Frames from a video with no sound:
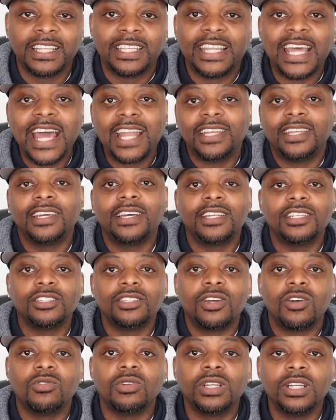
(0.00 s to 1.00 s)
That does
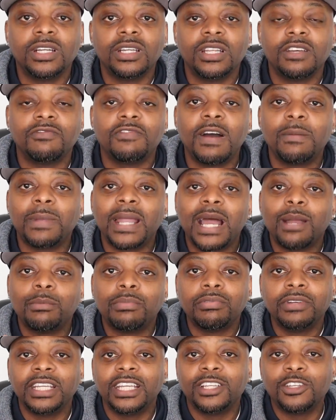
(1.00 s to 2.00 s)
no good if I'm not
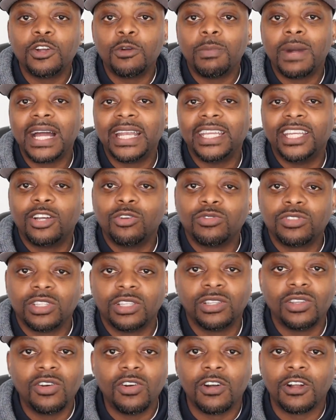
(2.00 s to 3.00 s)
bringing nobody else
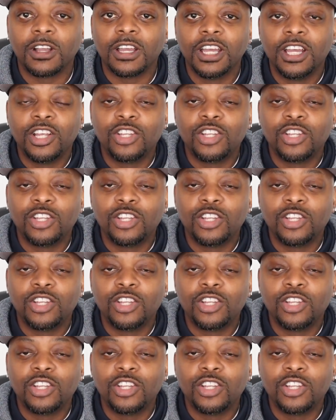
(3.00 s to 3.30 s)
along.